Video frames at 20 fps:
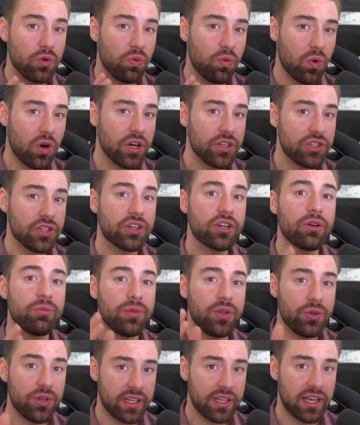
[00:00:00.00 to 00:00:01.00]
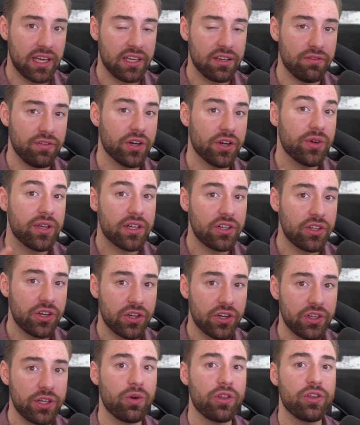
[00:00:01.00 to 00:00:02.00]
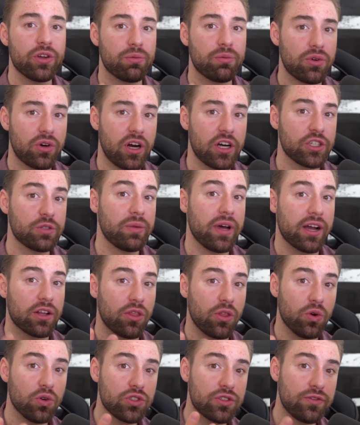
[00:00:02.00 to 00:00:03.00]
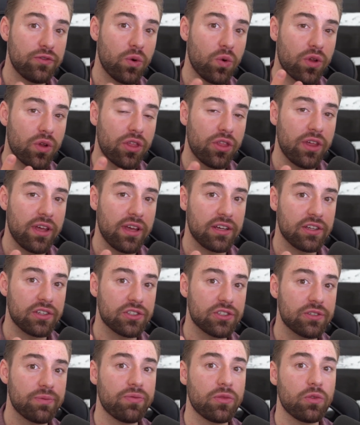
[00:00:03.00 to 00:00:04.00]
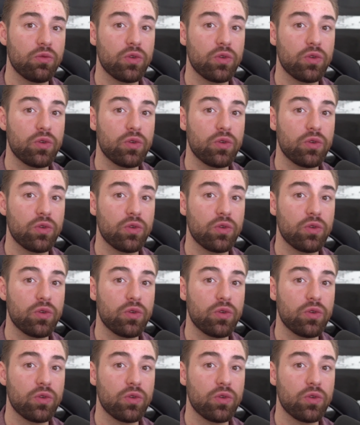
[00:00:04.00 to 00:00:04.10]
you want to communicate very clearly with your prospect those four things,